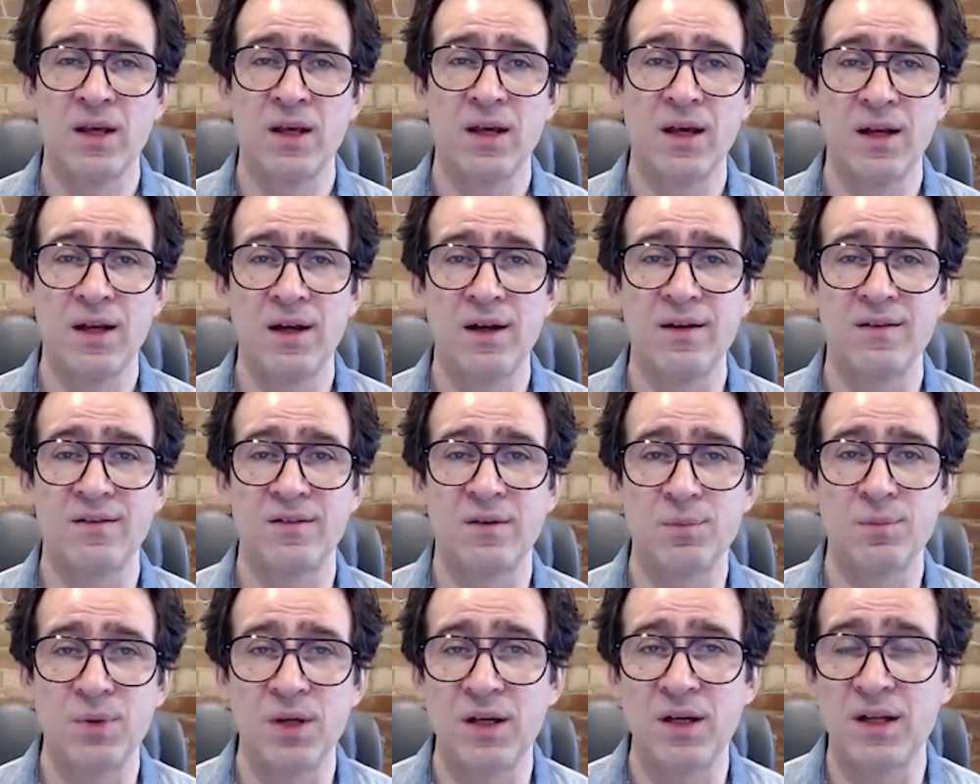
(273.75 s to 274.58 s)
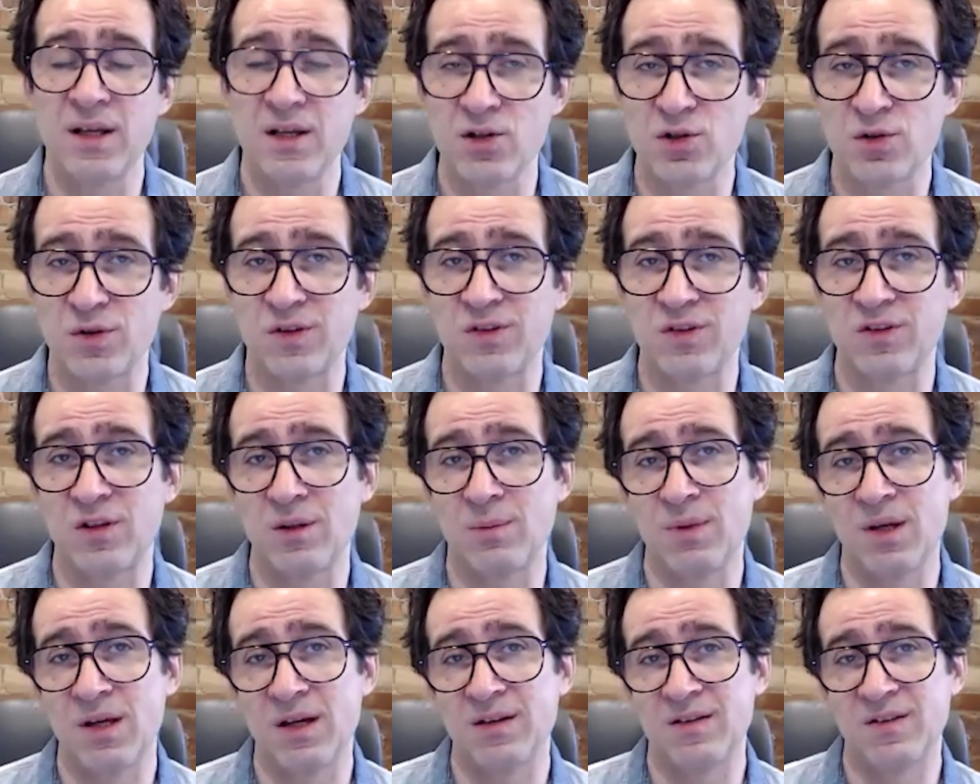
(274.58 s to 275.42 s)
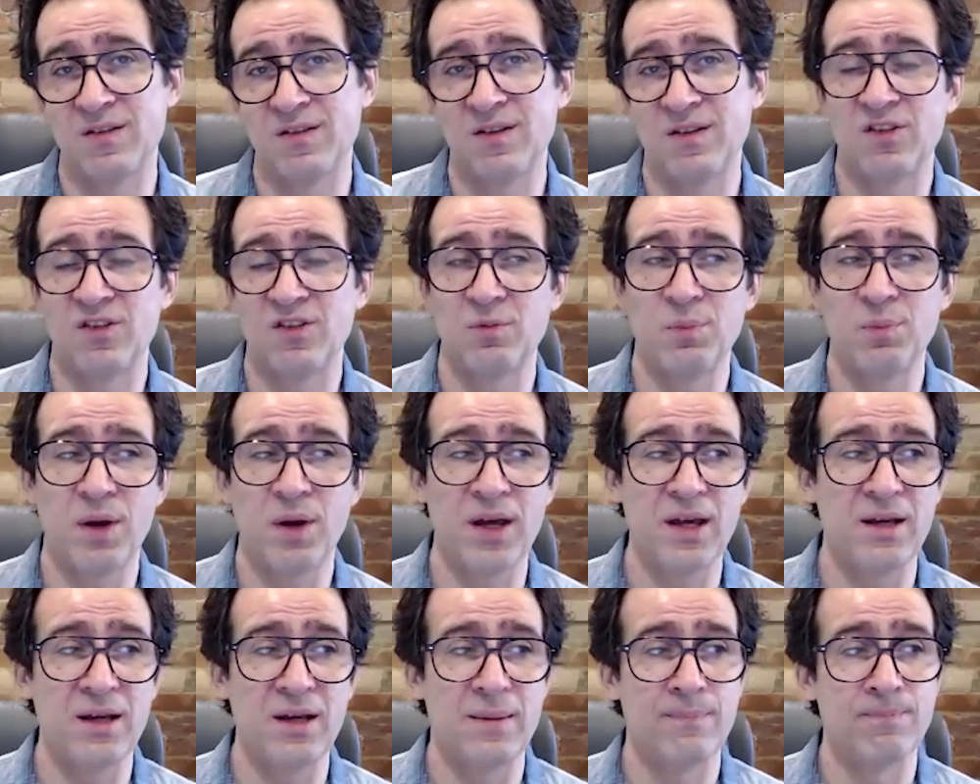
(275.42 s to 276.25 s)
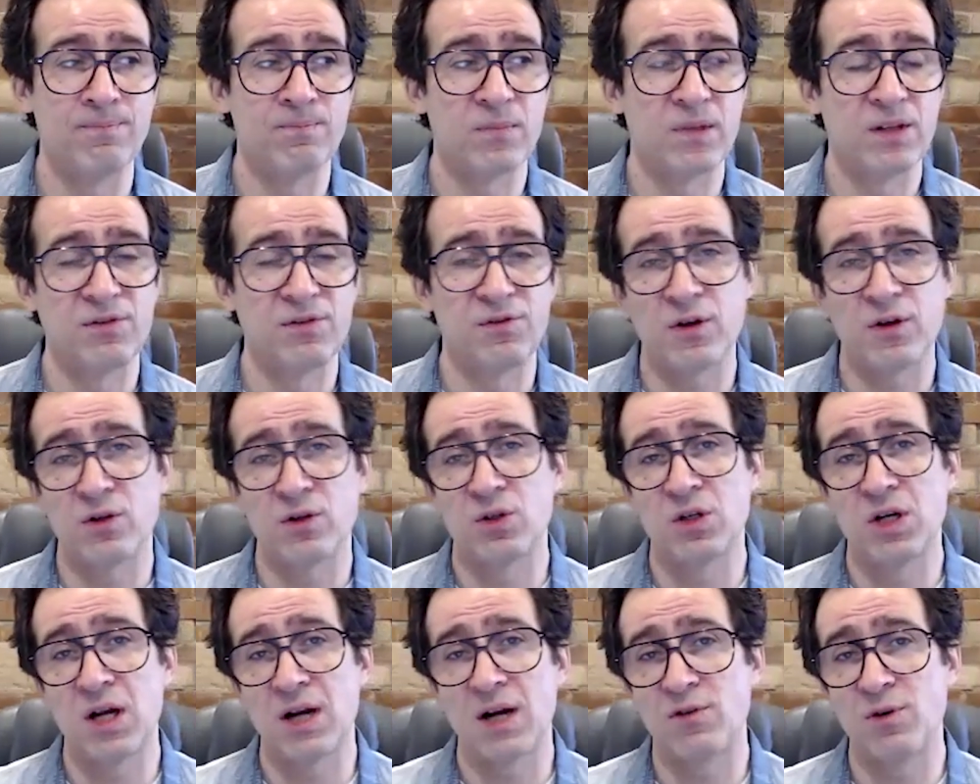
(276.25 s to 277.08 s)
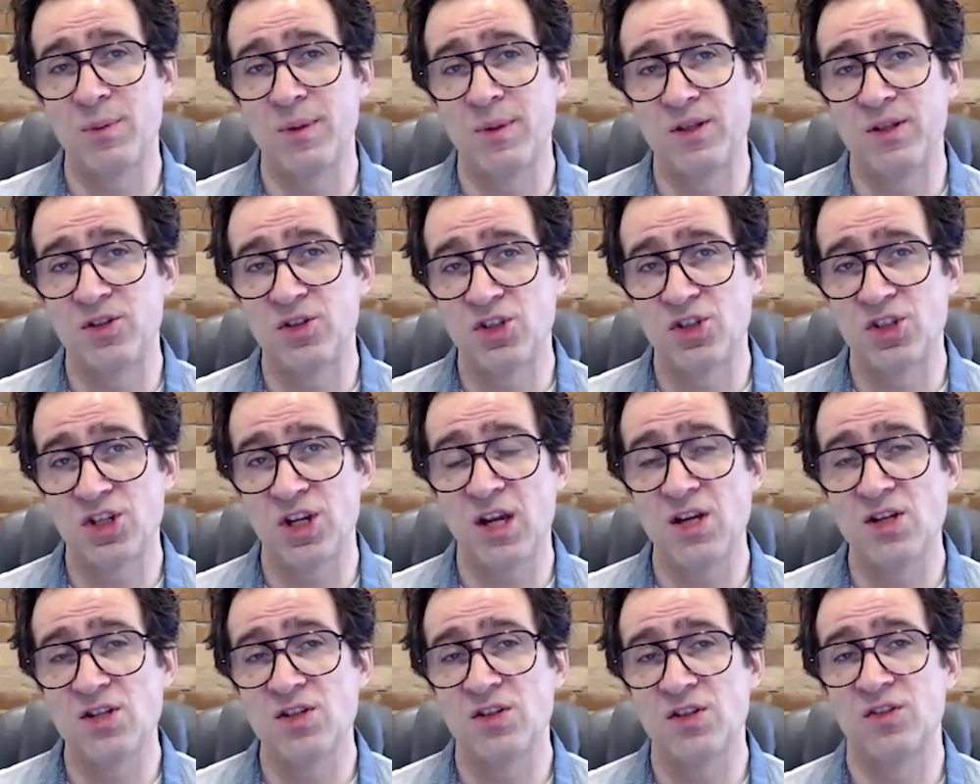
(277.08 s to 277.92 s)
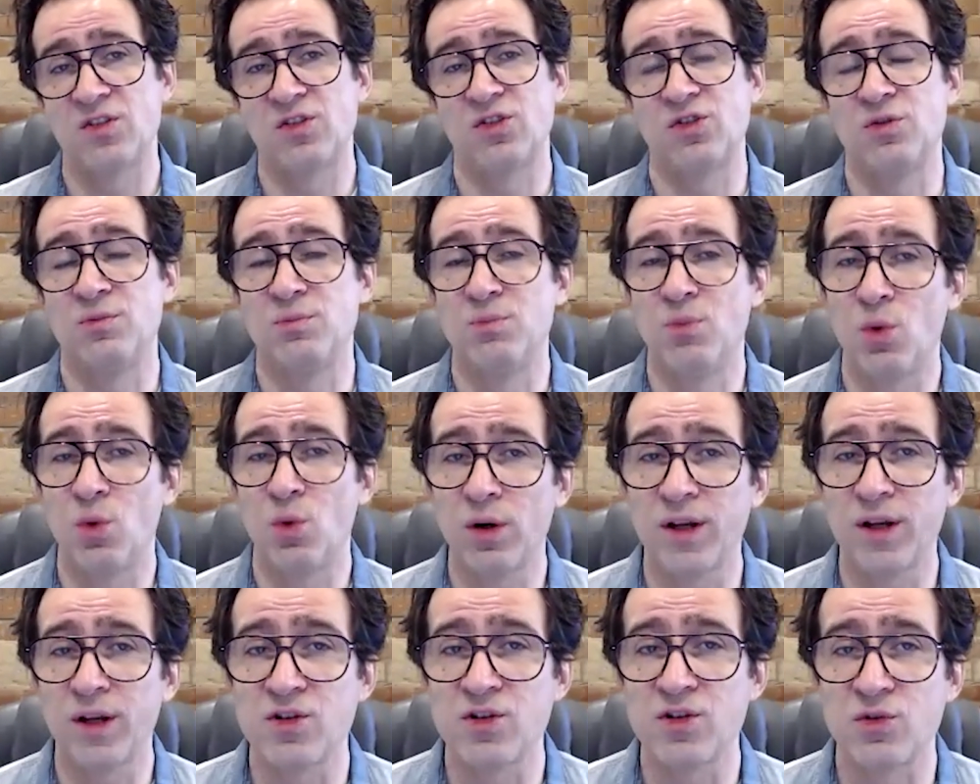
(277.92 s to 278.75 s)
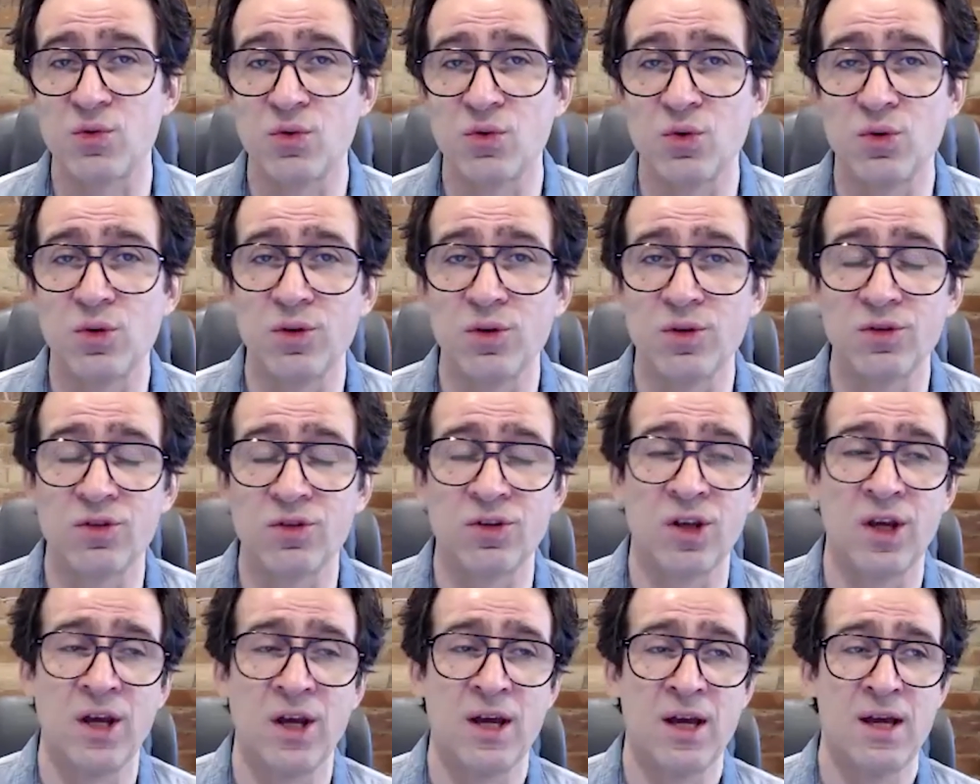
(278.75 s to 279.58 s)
And it is a bit interesting because despite the federal government's changes to mortgage rules,